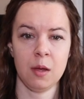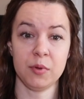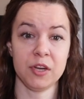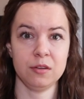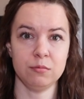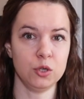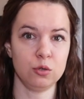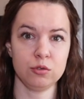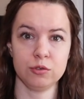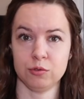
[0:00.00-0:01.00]
but
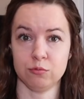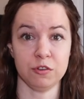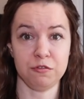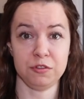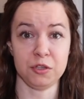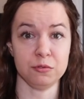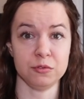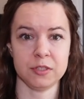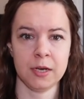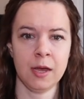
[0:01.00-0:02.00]
Knowles
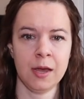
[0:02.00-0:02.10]
refused.